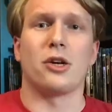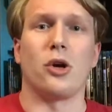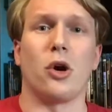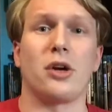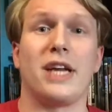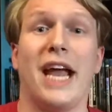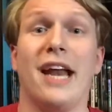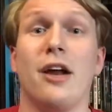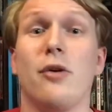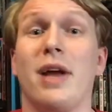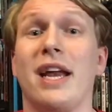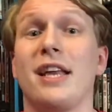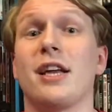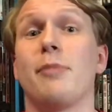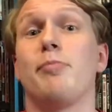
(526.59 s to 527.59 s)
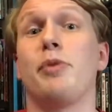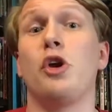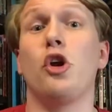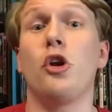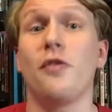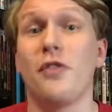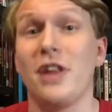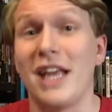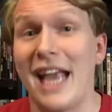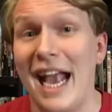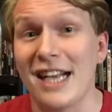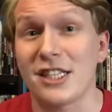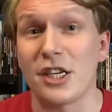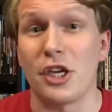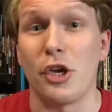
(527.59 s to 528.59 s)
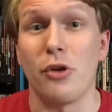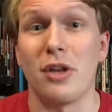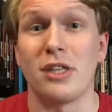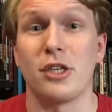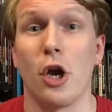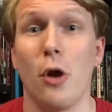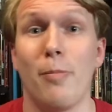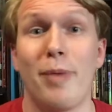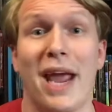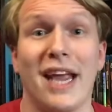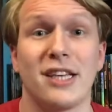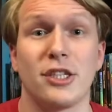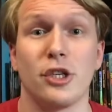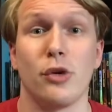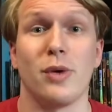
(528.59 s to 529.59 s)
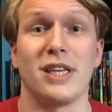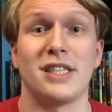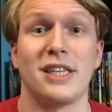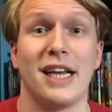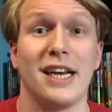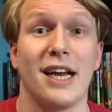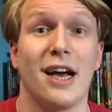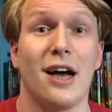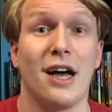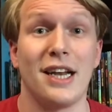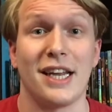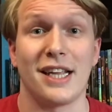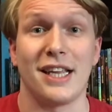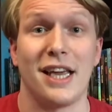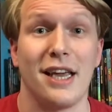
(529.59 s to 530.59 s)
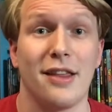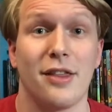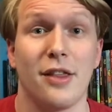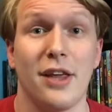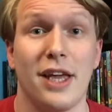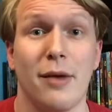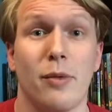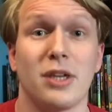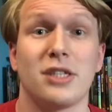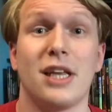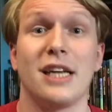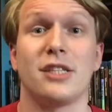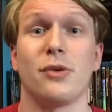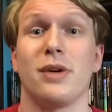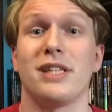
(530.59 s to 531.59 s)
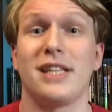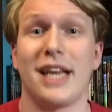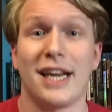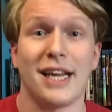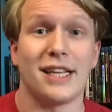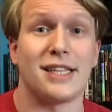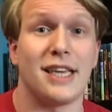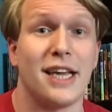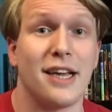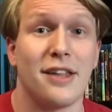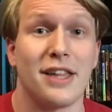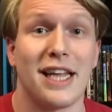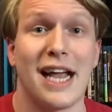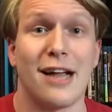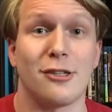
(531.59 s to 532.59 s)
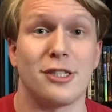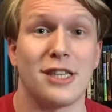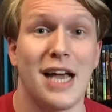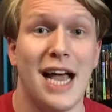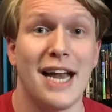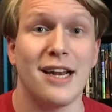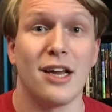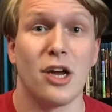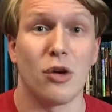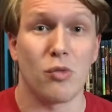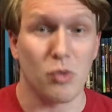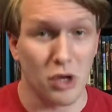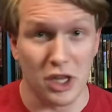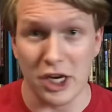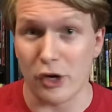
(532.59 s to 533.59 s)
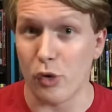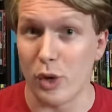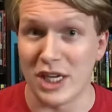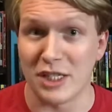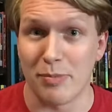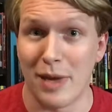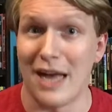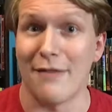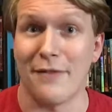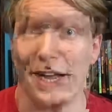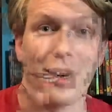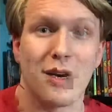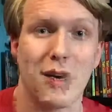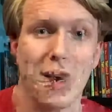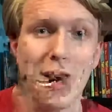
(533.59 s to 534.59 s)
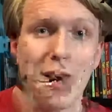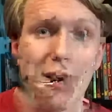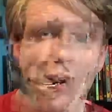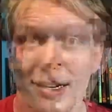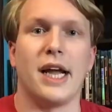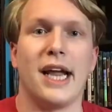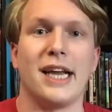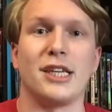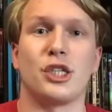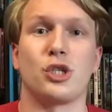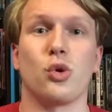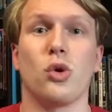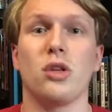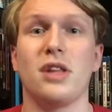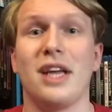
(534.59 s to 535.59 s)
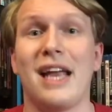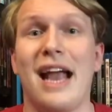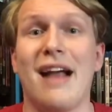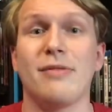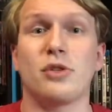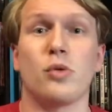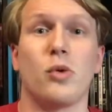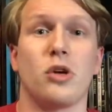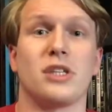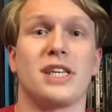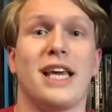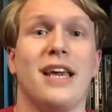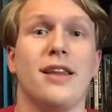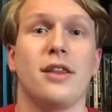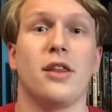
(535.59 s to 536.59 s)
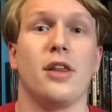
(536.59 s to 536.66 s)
Gargano hitting a beautifully executed tope suicida onto Keith Lee, which led to a DDT on the outside. Really crisp offense there. And shortly afterwards, Keith